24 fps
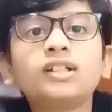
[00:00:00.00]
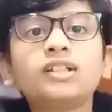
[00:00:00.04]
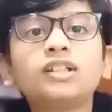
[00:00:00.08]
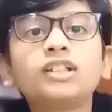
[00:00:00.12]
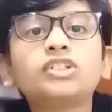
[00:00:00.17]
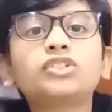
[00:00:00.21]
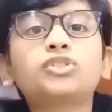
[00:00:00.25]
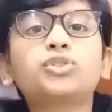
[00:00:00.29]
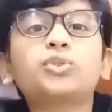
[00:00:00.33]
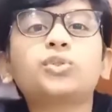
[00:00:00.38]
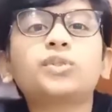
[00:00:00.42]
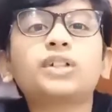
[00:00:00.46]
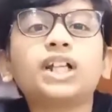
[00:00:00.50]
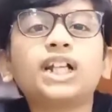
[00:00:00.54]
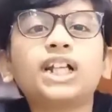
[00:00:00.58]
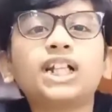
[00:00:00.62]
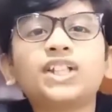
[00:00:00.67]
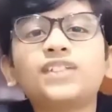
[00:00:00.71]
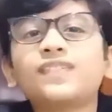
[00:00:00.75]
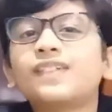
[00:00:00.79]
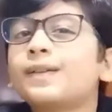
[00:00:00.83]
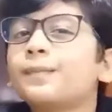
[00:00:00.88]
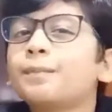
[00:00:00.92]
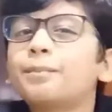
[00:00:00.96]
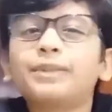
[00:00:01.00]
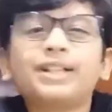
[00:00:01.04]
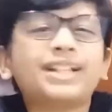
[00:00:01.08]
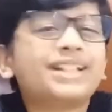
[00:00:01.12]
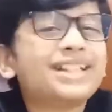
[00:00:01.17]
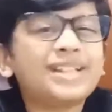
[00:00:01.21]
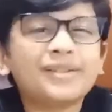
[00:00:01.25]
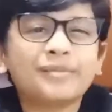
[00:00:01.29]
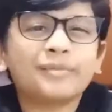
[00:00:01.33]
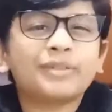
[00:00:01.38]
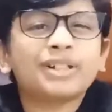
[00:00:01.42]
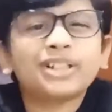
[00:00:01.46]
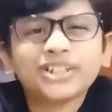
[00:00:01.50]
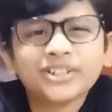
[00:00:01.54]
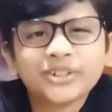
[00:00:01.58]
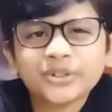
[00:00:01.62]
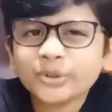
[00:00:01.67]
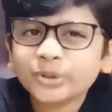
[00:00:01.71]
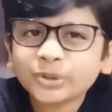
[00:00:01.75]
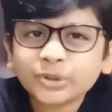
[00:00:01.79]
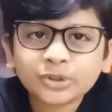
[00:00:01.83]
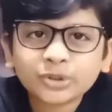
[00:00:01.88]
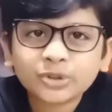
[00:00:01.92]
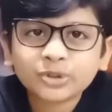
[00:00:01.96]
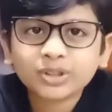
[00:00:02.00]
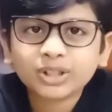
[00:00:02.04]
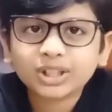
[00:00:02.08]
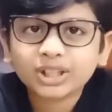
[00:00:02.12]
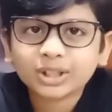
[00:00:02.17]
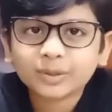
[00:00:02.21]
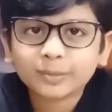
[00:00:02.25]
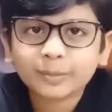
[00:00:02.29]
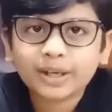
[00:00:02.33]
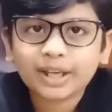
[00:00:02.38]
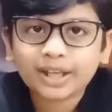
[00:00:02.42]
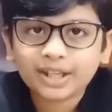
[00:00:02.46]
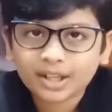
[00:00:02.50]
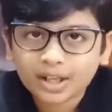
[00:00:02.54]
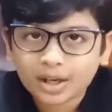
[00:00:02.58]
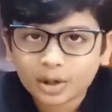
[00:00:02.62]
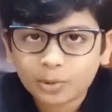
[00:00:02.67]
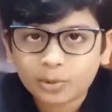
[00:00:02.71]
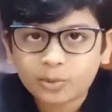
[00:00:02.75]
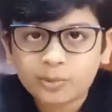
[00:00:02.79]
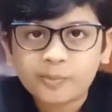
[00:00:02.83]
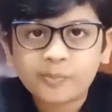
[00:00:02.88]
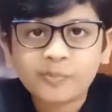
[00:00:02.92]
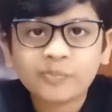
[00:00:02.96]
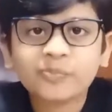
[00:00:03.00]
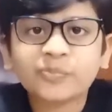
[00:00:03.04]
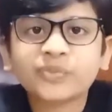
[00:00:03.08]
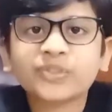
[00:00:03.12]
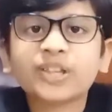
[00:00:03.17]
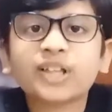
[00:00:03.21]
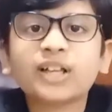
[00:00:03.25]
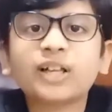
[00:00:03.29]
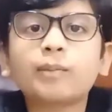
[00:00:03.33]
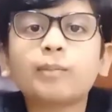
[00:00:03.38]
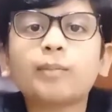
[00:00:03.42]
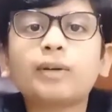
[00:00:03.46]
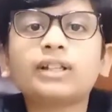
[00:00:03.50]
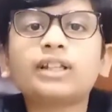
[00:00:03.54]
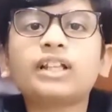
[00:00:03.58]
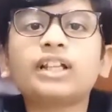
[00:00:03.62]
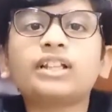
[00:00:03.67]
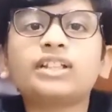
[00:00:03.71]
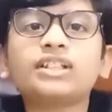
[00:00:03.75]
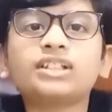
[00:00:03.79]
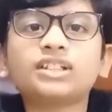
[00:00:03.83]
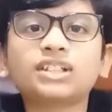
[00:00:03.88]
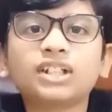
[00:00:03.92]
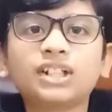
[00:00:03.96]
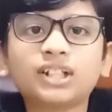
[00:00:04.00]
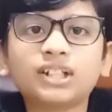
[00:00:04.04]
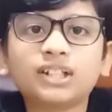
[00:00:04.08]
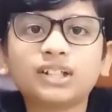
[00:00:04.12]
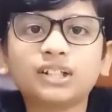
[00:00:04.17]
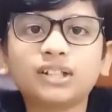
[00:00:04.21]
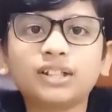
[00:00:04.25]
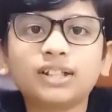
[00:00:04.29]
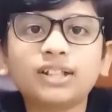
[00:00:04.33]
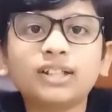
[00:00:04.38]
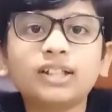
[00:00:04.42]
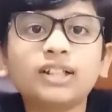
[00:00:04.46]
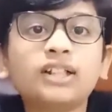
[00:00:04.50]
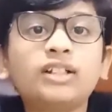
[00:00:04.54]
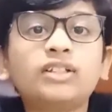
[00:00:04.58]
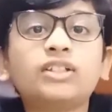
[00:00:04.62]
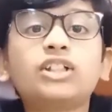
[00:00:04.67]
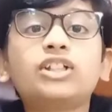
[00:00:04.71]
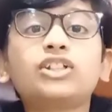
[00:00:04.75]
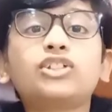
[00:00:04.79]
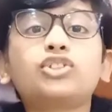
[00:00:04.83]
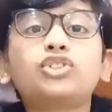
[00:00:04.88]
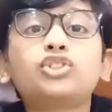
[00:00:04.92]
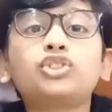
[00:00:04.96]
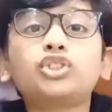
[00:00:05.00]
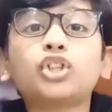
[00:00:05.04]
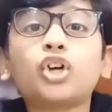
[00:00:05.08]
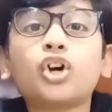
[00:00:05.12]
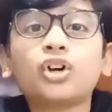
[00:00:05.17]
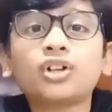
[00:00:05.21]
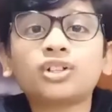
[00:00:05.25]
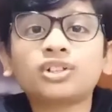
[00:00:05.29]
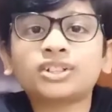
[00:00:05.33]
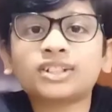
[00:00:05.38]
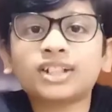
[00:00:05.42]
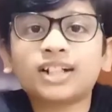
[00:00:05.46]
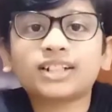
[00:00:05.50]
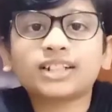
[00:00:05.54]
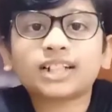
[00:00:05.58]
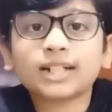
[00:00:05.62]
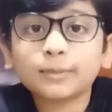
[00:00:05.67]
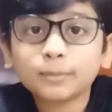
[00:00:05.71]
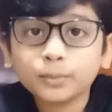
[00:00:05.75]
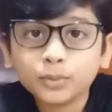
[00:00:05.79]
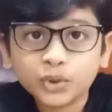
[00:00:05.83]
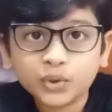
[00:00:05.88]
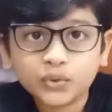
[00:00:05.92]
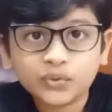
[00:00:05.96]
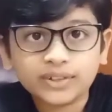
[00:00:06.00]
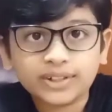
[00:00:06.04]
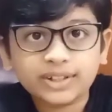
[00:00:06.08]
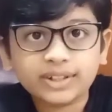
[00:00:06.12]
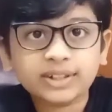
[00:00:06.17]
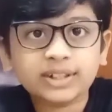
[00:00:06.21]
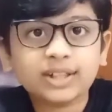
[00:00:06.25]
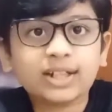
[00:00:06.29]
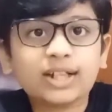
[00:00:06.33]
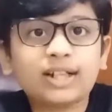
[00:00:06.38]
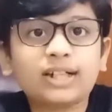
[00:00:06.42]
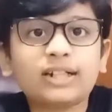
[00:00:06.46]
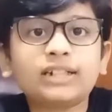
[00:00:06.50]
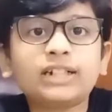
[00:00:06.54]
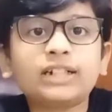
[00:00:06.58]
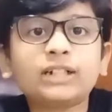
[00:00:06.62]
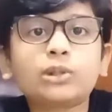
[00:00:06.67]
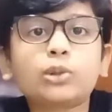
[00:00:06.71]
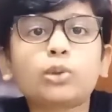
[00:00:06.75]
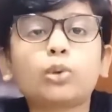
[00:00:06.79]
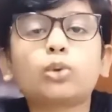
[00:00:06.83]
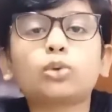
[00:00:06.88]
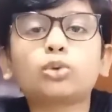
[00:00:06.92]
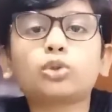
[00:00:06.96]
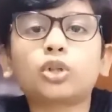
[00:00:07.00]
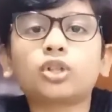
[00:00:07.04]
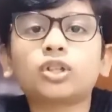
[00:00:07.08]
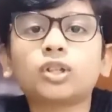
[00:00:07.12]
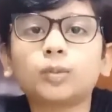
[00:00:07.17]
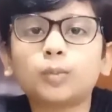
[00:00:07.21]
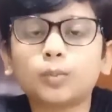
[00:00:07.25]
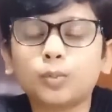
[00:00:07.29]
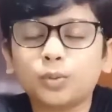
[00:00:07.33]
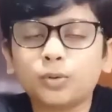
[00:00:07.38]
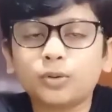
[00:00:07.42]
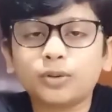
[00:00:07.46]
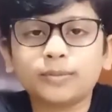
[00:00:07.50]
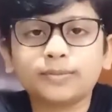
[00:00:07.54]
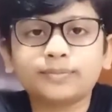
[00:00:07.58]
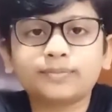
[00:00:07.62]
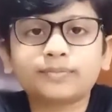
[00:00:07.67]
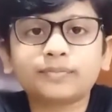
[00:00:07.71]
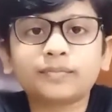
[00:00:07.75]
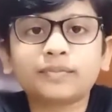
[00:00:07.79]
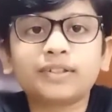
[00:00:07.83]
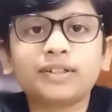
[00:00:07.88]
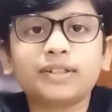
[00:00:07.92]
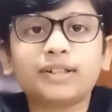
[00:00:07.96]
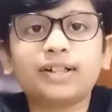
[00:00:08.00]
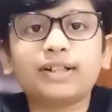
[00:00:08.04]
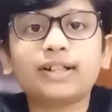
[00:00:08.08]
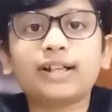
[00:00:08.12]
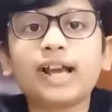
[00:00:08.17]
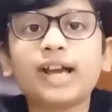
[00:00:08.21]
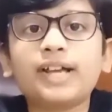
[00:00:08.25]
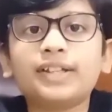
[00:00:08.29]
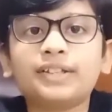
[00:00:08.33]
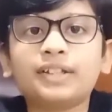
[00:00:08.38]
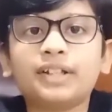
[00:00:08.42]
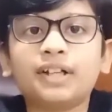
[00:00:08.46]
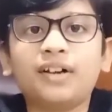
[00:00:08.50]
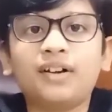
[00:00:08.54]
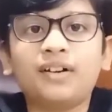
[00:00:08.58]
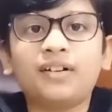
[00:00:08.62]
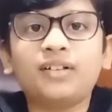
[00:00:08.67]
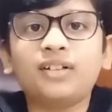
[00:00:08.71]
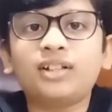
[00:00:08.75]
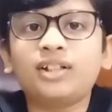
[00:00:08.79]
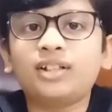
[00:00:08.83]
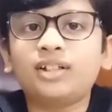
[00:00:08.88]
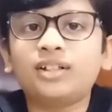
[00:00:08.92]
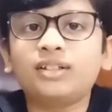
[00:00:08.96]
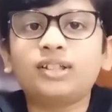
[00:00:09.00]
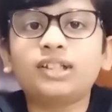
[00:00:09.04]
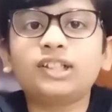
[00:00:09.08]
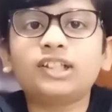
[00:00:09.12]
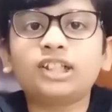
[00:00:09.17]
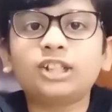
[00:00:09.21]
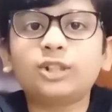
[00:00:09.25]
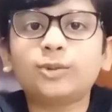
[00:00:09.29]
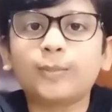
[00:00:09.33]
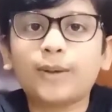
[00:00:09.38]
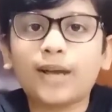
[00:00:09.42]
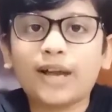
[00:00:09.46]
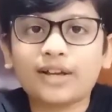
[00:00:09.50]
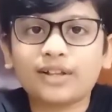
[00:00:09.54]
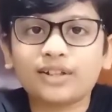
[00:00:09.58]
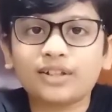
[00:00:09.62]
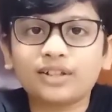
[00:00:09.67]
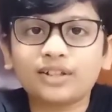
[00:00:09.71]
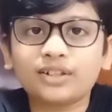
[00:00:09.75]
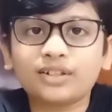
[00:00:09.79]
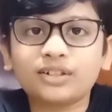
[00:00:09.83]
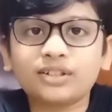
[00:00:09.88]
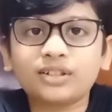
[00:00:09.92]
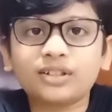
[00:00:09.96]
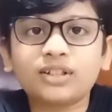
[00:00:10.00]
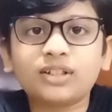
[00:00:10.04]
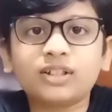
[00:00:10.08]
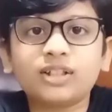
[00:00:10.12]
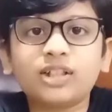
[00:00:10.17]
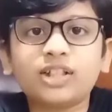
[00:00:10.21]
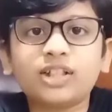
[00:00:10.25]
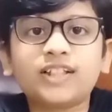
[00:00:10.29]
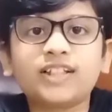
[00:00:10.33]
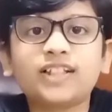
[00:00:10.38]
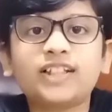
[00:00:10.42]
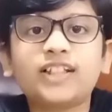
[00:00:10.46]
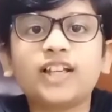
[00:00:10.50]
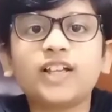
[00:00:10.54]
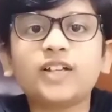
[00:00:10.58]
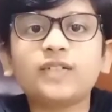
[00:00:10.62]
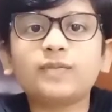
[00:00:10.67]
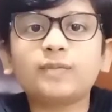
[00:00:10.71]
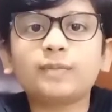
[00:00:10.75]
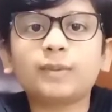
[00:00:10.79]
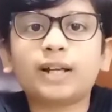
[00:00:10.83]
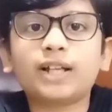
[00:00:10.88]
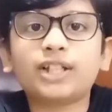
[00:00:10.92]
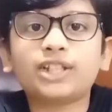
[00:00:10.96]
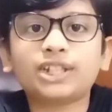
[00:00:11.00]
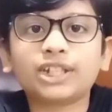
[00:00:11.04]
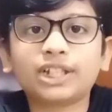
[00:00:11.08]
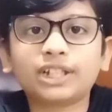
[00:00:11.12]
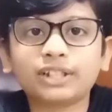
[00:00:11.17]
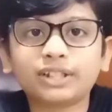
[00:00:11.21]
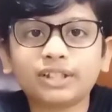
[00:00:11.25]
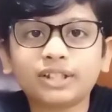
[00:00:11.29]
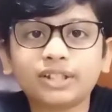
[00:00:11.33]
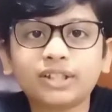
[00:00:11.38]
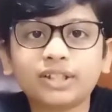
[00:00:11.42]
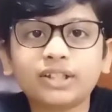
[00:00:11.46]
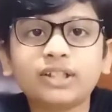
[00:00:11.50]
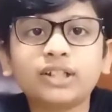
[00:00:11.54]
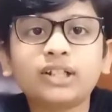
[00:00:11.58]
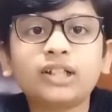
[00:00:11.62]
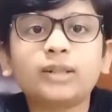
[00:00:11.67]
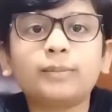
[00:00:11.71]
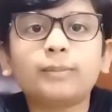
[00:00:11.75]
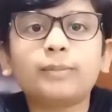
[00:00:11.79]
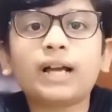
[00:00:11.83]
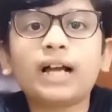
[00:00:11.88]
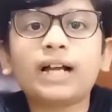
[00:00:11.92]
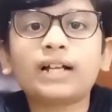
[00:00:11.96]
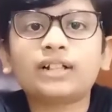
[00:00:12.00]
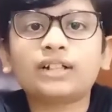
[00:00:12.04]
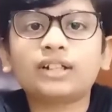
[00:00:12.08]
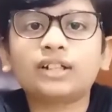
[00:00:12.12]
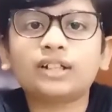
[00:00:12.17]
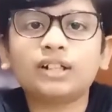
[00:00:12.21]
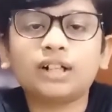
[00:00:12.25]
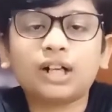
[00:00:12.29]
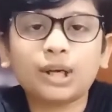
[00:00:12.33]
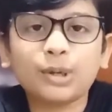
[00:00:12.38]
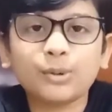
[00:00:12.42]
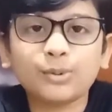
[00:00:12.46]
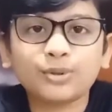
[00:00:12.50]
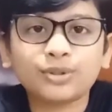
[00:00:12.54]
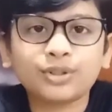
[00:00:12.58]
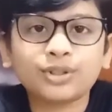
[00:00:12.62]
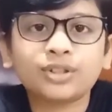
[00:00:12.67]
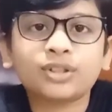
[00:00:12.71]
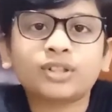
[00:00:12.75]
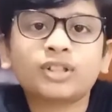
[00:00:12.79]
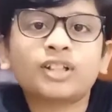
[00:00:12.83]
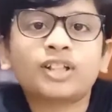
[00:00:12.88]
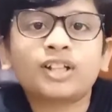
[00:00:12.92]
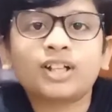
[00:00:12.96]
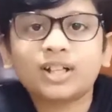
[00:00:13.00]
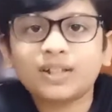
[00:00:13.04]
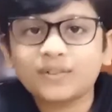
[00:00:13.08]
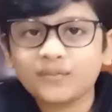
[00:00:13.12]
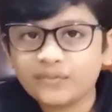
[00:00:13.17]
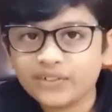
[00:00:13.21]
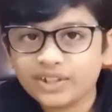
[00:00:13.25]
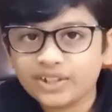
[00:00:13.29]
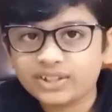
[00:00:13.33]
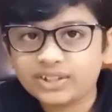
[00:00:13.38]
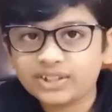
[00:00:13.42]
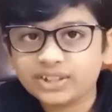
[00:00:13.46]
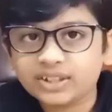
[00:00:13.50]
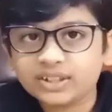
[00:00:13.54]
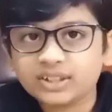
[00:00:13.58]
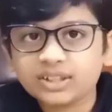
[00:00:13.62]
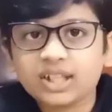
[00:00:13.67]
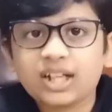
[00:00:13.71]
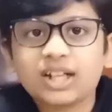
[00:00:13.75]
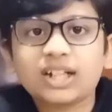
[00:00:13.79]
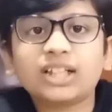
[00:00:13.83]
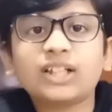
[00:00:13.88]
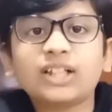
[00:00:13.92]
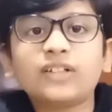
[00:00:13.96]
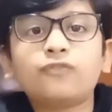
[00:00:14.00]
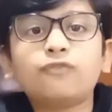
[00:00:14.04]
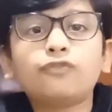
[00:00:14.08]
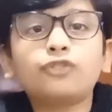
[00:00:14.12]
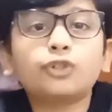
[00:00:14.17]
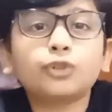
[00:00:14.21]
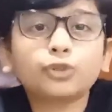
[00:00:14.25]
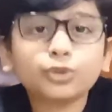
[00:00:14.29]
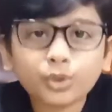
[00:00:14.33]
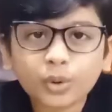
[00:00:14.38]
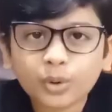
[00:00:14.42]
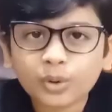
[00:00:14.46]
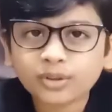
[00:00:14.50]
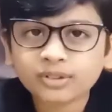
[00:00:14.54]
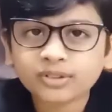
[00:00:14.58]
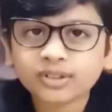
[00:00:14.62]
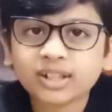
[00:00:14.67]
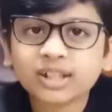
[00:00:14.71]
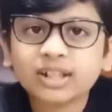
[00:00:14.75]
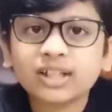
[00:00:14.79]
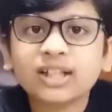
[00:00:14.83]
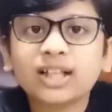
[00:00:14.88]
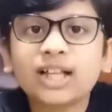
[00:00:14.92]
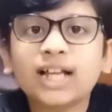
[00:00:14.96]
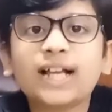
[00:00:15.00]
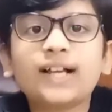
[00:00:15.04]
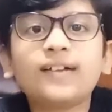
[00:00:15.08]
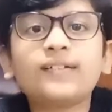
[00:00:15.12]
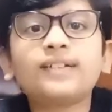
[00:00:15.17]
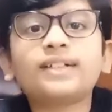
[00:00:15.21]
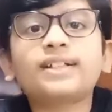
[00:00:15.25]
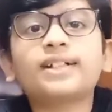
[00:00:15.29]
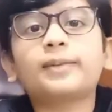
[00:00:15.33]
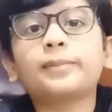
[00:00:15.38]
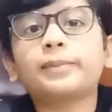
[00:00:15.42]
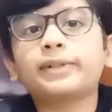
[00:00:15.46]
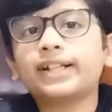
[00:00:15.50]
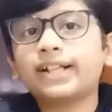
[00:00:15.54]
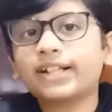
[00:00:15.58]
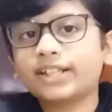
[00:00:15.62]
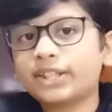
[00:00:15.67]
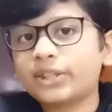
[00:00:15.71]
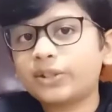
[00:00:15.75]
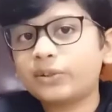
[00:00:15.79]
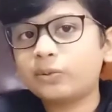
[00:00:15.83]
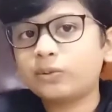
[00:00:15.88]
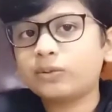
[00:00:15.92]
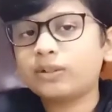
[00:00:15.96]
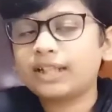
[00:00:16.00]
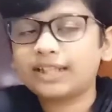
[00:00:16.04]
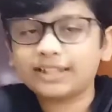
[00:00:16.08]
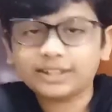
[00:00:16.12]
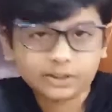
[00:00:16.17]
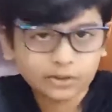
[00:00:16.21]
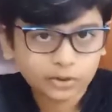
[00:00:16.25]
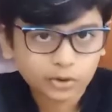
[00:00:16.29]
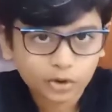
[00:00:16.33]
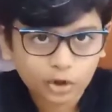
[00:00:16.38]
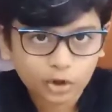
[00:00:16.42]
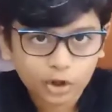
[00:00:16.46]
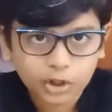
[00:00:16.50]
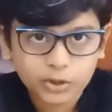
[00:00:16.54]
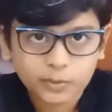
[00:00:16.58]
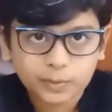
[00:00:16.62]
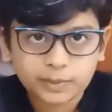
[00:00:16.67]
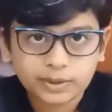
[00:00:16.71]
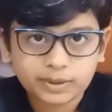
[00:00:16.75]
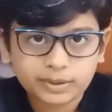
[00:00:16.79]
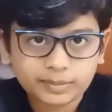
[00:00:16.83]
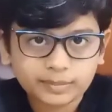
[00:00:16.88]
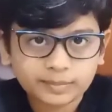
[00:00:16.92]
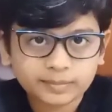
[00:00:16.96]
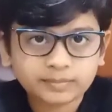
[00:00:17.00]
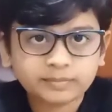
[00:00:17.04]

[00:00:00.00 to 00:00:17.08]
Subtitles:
The students were pretty much used to this by now. But then suddenly, the chalk started moving and it wrote on the board, Agatha, this is Magnus. Give my Jenny back her house, her wages, and if you don't, I will come get you like you got me.